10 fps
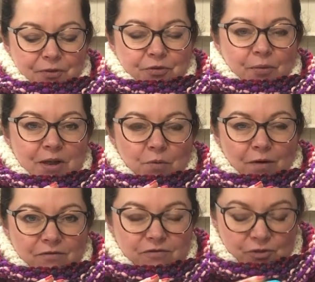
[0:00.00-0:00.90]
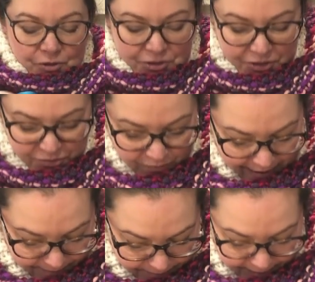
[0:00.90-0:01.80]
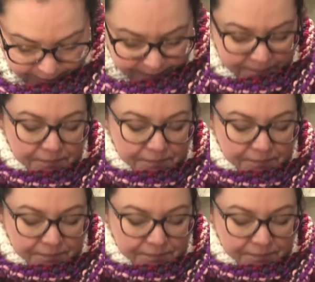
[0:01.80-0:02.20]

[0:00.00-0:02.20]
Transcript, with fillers: 3142 Rainbow.